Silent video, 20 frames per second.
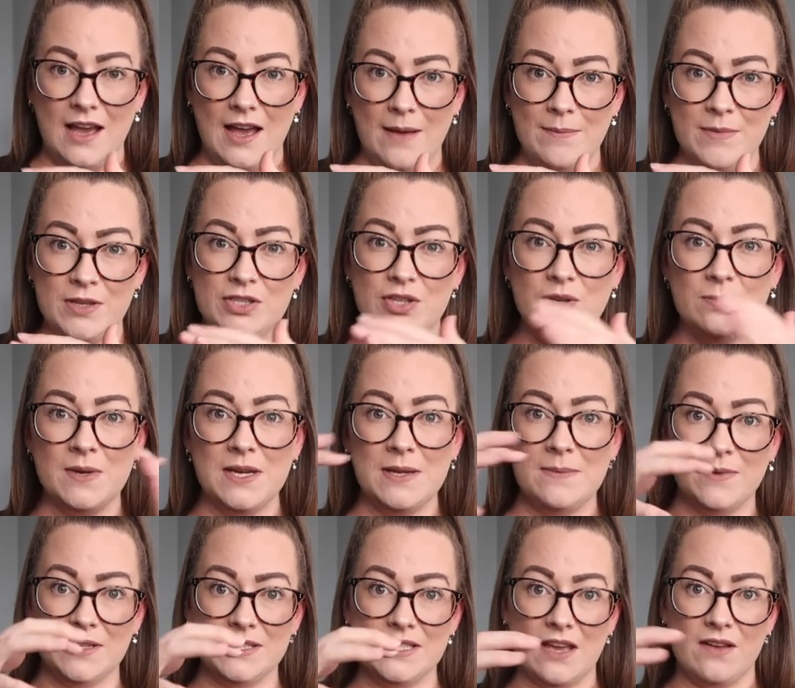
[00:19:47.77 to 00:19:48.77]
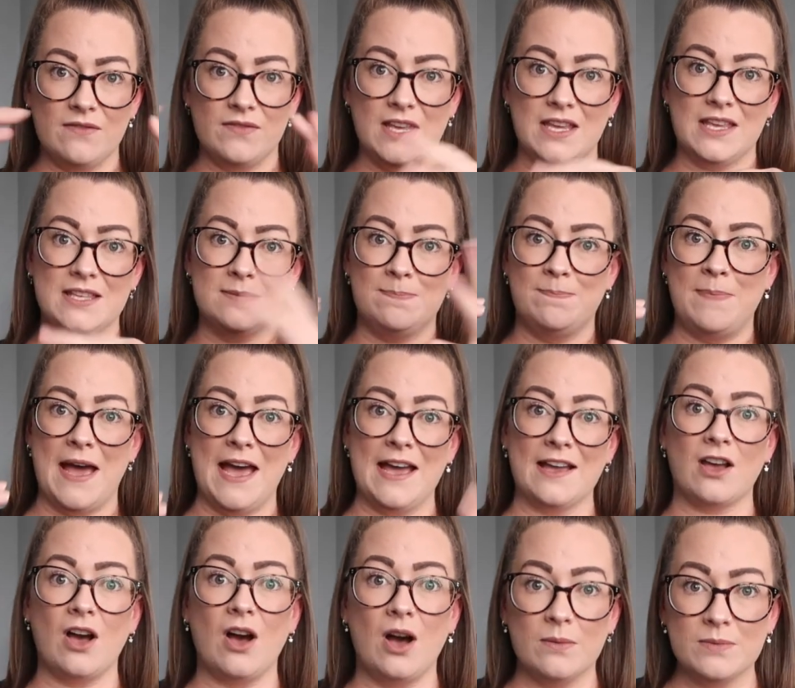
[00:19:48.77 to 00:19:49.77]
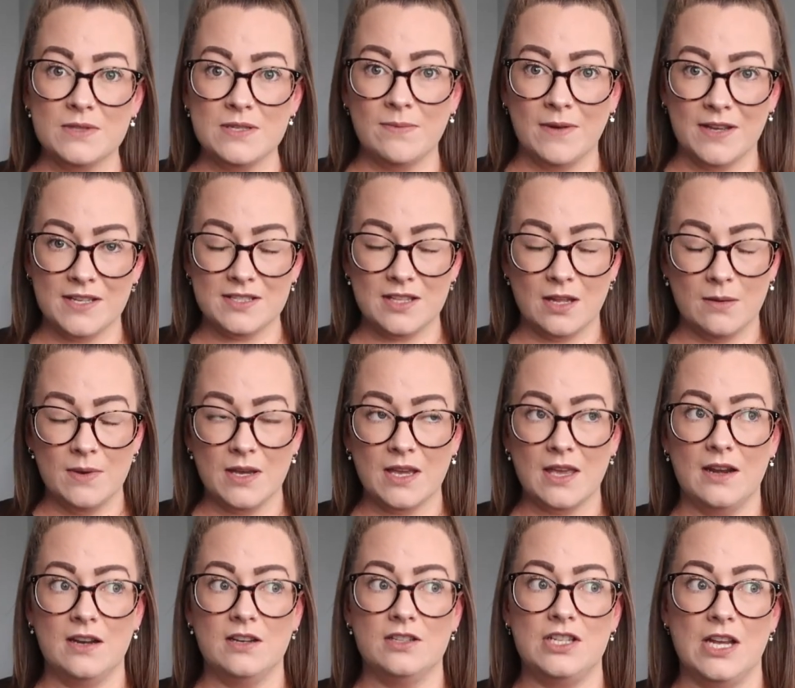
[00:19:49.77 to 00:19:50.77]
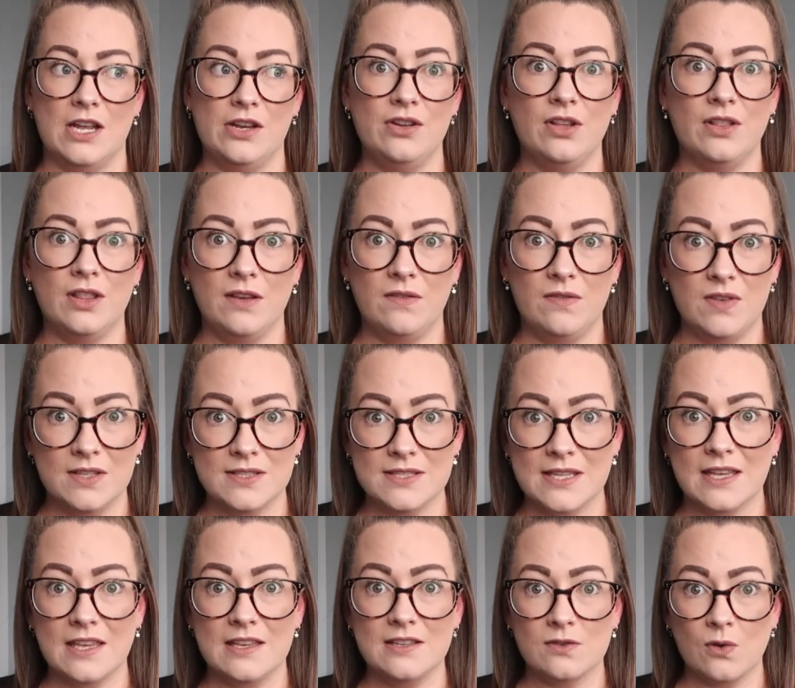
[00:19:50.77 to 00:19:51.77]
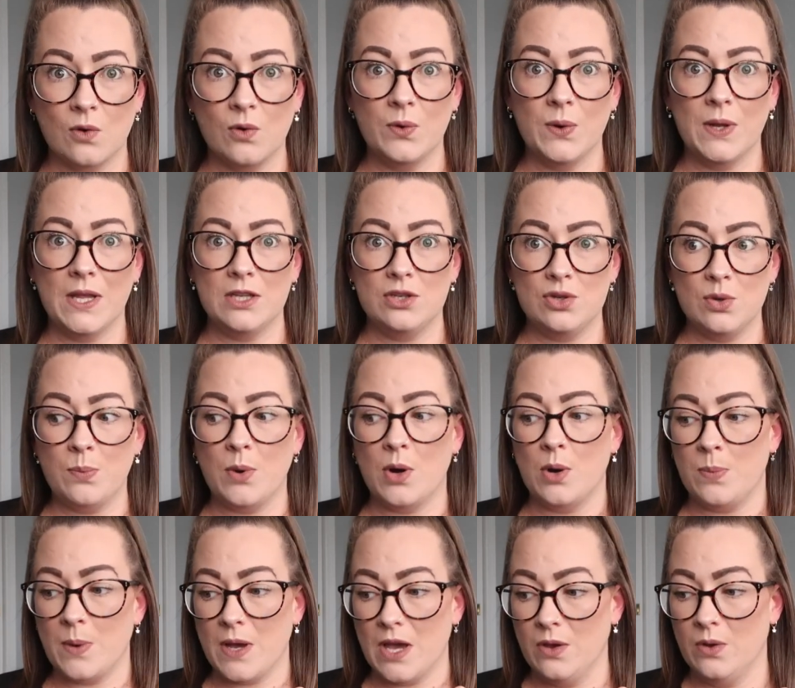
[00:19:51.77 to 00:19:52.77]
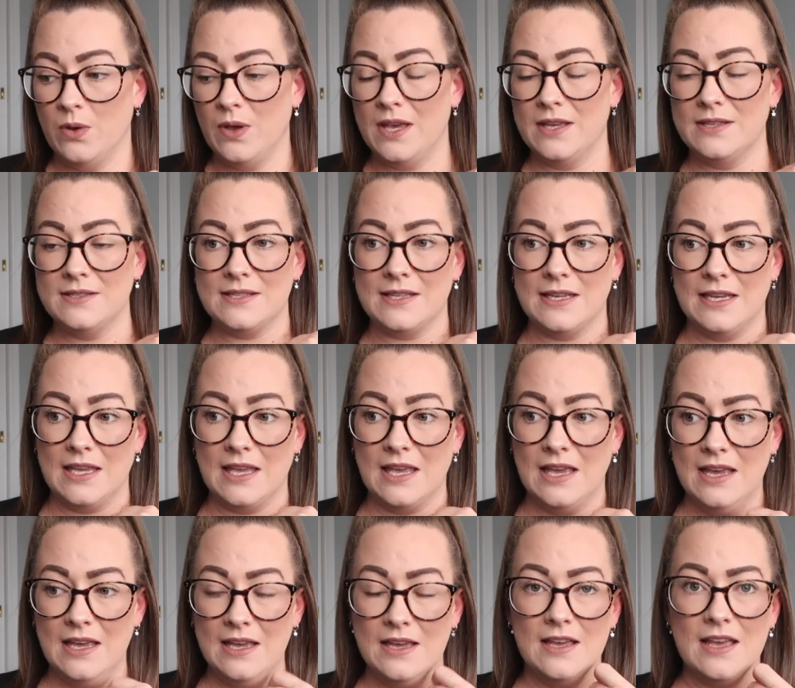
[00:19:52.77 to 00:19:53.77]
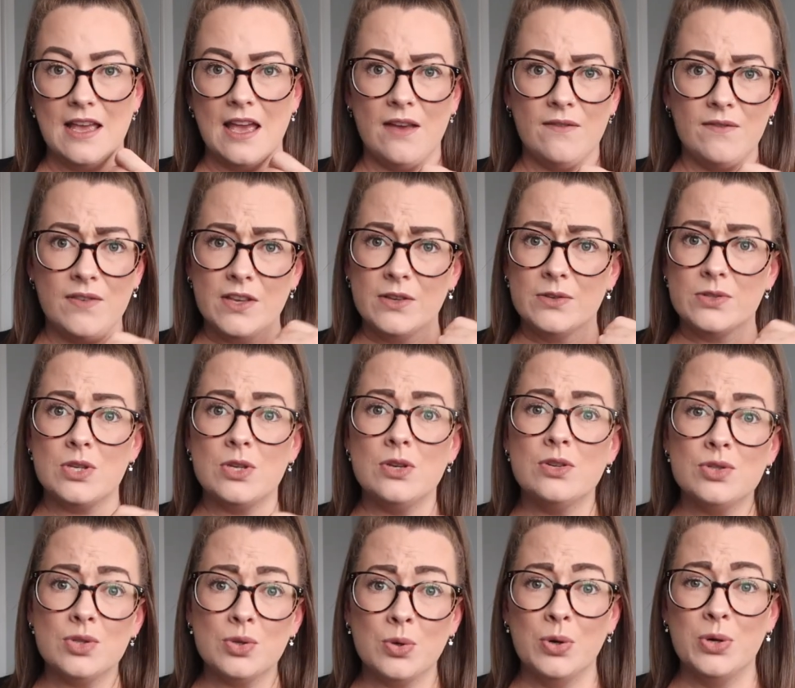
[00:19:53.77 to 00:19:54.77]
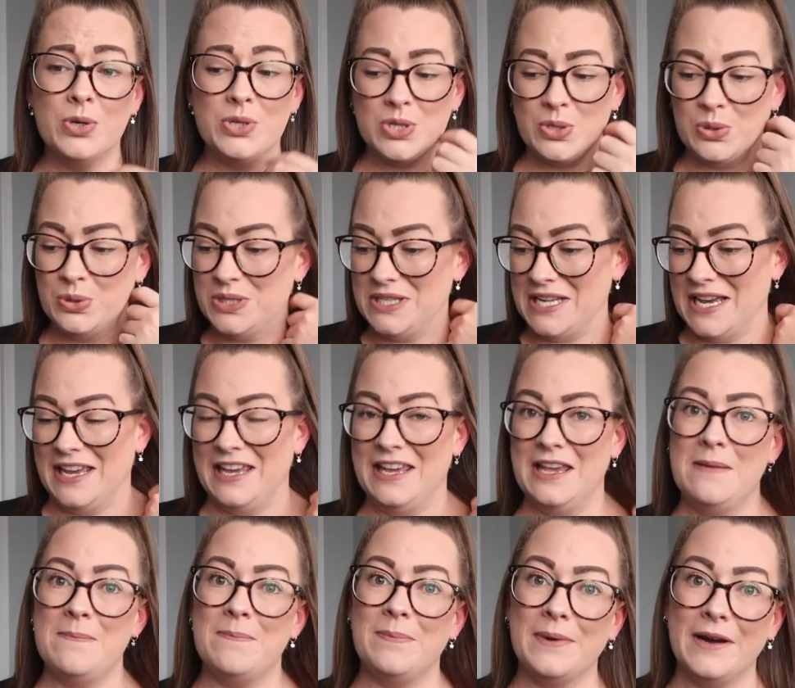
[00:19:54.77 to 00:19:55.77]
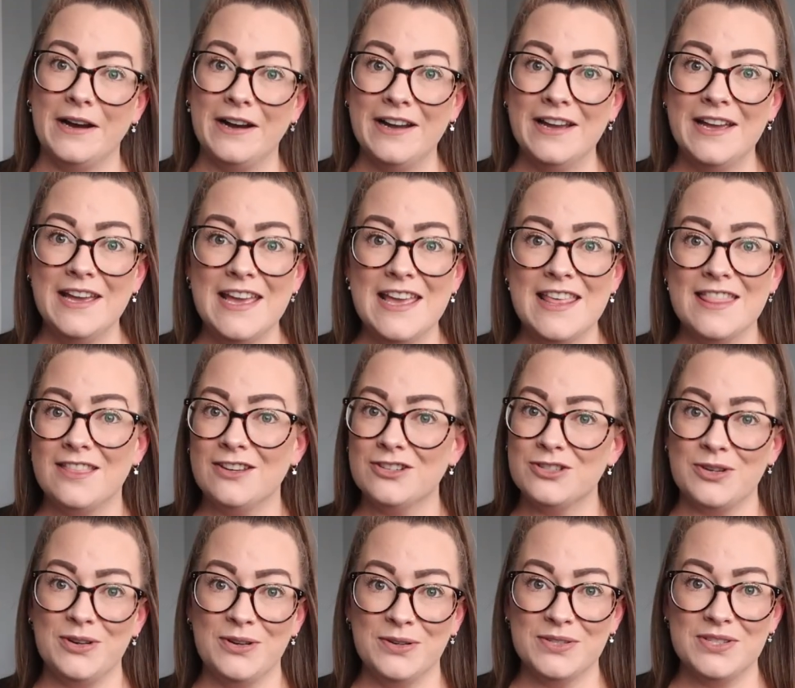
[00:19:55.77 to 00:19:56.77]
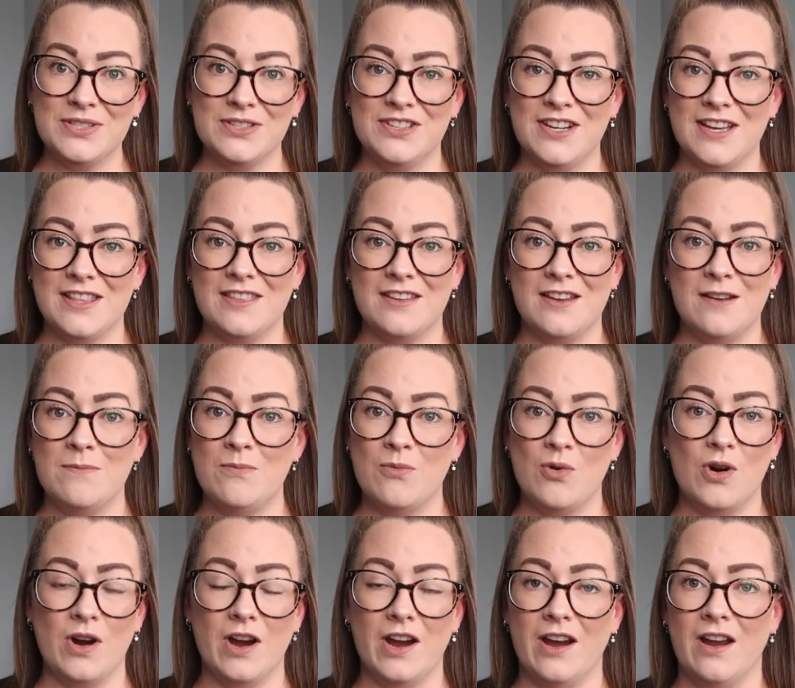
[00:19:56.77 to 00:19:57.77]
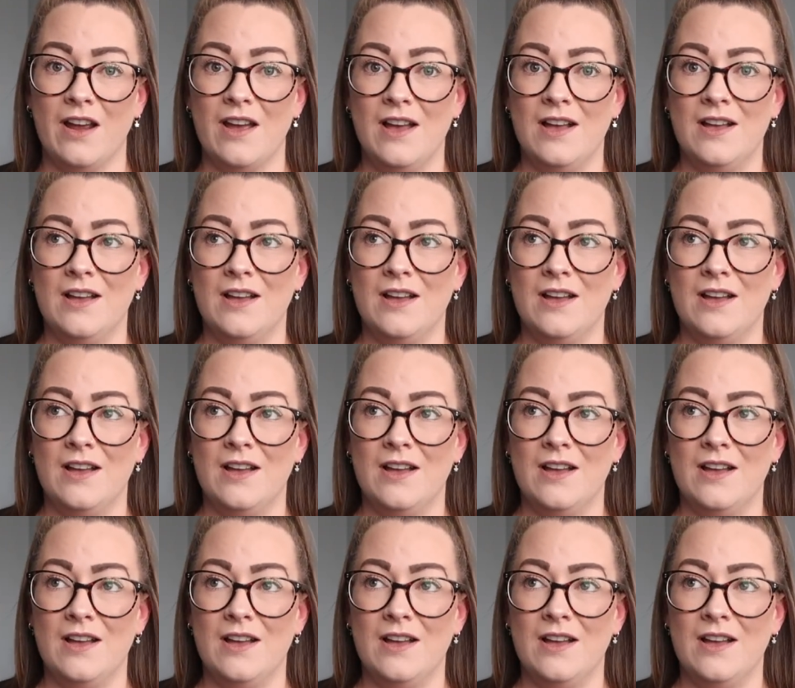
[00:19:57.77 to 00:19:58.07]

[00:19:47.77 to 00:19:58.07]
I'm assuming he must have like his back up to my stomach, and it genuinely feels like he's going to pop out. It's like, it feels so, so tight, but there's also nothing more